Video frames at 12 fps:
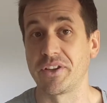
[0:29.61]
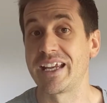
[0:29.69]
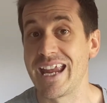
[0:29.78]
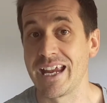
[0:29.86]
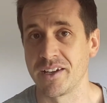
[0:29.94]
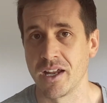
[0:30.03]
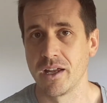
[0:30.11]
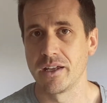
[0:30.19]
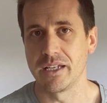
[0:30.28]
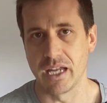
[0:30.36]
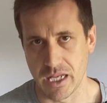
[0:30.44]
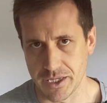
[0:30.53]
Again,
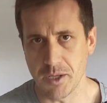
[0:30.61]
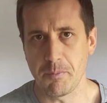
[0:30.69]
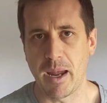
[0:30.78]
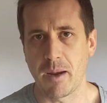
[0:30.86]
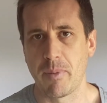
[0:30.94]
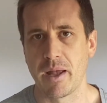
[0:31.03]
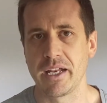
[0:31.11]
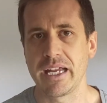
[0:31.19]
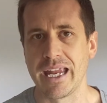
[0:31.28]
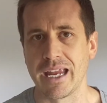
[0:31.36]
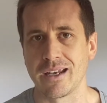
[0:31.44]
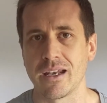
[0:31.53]
you hit the back button
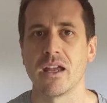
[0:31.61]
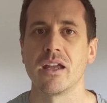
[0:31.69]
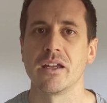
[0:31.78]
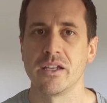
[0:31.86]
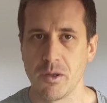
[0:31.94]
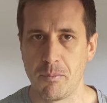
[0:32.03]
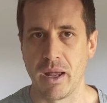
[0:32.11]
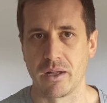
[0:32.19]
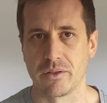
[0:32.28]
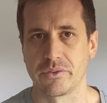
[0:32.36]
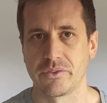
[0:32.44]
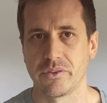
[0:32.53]
again, you
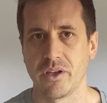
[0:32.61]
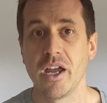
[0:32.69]
bounce.